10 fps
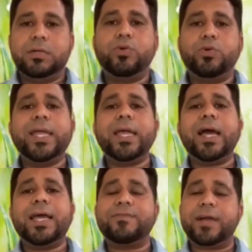Today, I
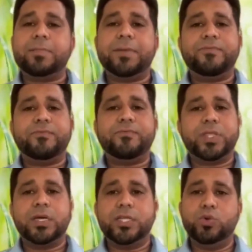have come up
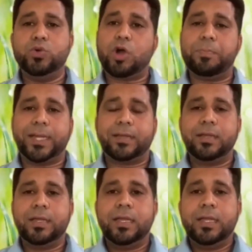with a new topic,
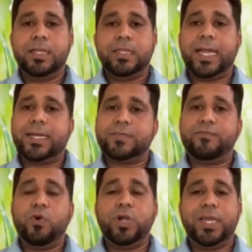that is
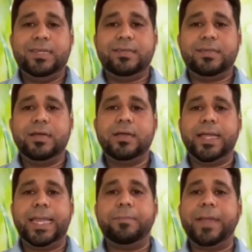4Ds
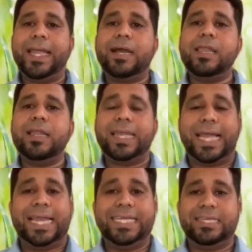in medical
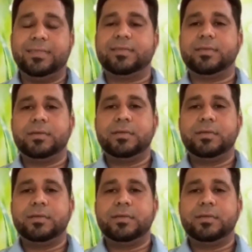negligence.